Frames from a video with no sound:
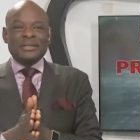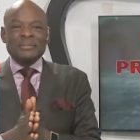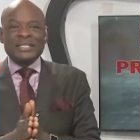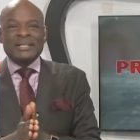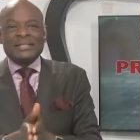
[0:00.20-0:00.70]

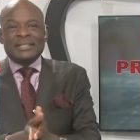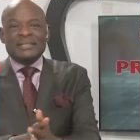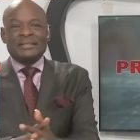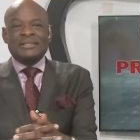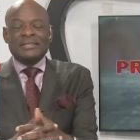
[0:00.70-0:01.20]
the military
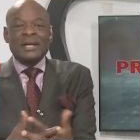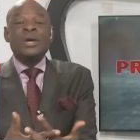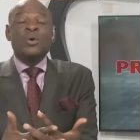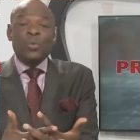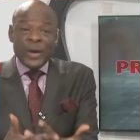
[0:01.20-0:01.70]
tells.
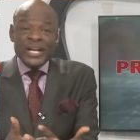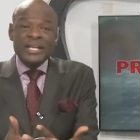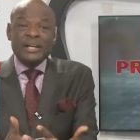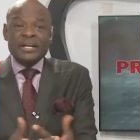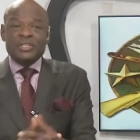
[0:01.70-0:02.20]
When
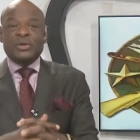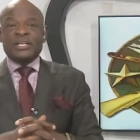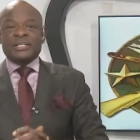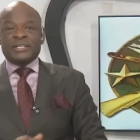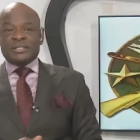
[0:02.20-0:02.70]
he
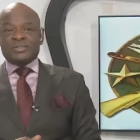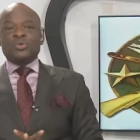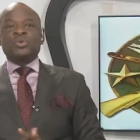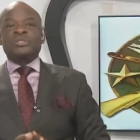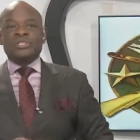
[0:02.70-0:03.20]
graduated as a
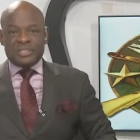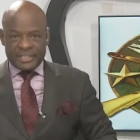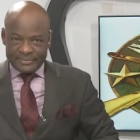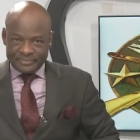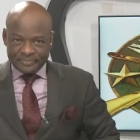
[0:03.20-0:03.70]
school
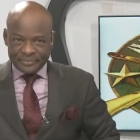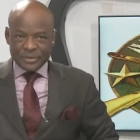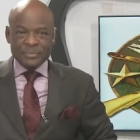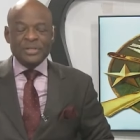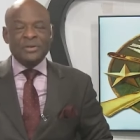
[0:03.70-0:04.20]
teacher
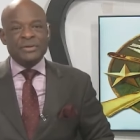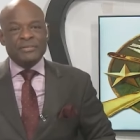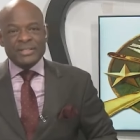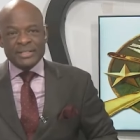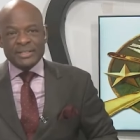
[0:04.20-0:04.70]
from the
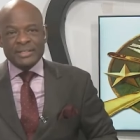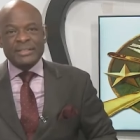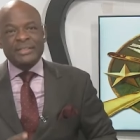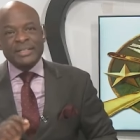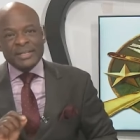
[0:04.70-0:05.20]
university,
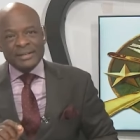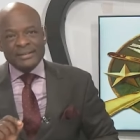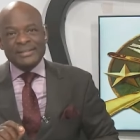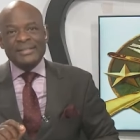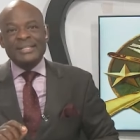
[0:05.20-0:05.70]

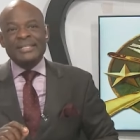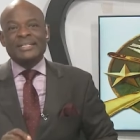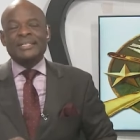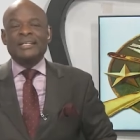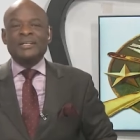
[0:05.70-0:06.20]
little
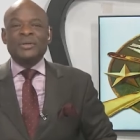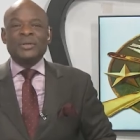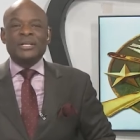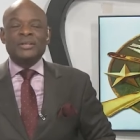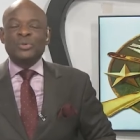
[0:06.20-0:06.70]
did he
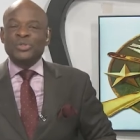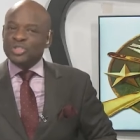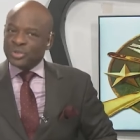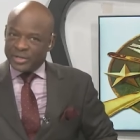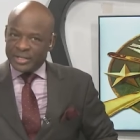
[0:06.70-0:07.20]
know that he
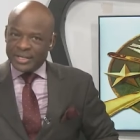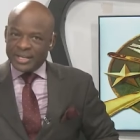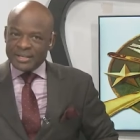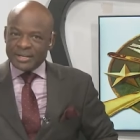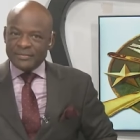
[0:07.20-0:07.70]
would join the
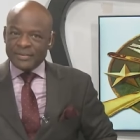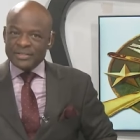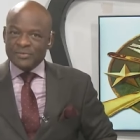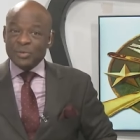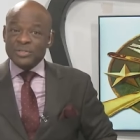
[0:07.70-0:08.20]
Kenya
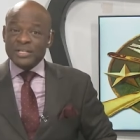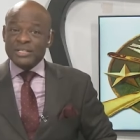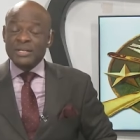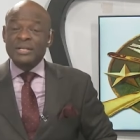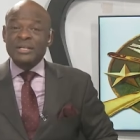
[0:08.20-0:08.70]
Defense
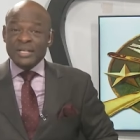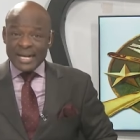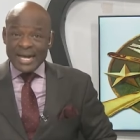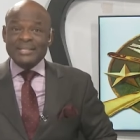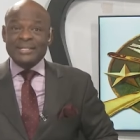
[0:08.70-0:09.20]
Forces
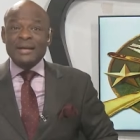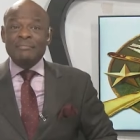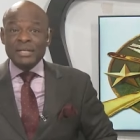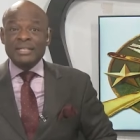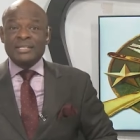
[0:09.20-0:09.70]
as
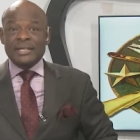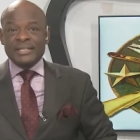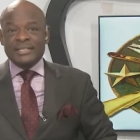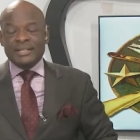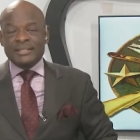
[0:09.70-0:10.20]
a
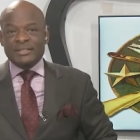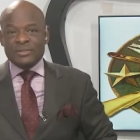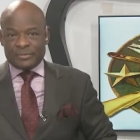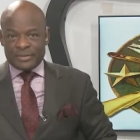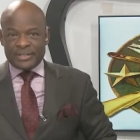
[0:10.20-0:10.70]
military
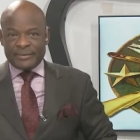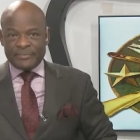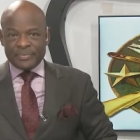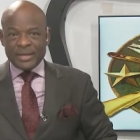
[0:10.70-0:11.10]
intelligence officer.